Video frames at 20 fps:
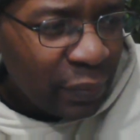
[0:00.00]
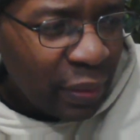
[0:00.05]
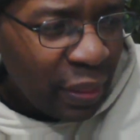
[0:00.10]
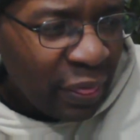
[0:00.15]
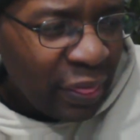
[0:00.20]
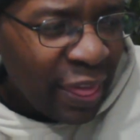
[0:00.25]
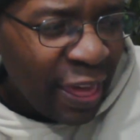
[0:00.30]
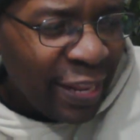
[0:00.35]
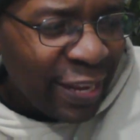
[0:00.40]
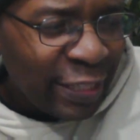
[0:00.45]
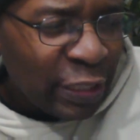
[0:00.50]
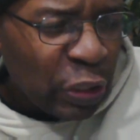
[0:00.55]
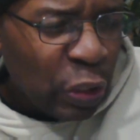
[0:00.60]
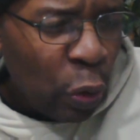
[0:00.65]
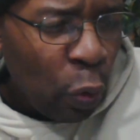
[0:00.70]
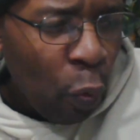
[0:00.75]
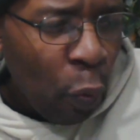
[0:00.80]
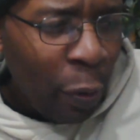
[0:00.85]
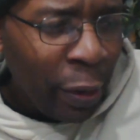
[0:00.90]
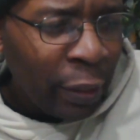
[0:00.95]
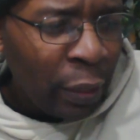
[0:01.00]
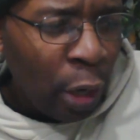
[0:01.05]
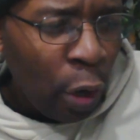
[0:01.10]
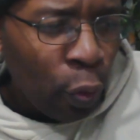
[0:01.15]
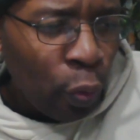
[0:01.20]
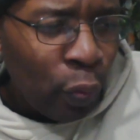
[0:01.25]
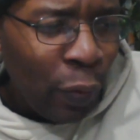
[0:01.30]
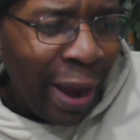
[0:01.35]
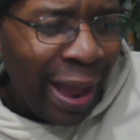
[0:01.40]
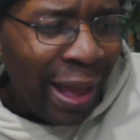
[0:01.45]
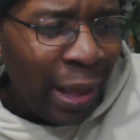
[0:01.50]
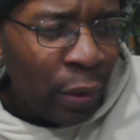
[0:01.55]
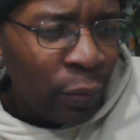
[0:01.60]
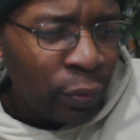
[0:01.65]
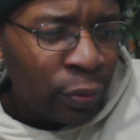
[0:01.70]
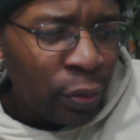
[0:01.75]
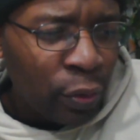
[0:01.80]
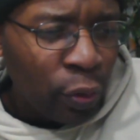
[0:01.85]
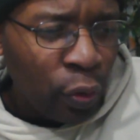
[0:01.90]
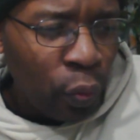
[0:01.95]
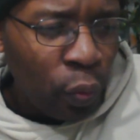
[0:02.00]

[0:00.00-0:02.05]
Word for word: that is going around the